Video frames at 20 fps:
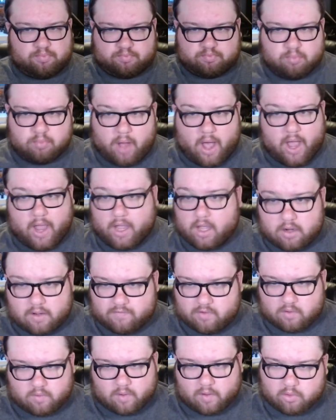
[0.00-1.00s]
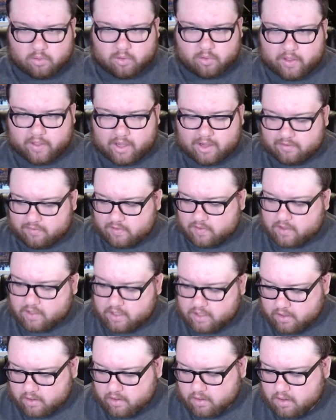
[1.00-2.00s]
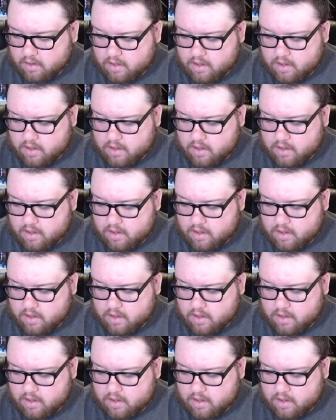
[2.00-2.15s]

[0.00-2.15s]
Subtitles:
buy it if you really like everything in here.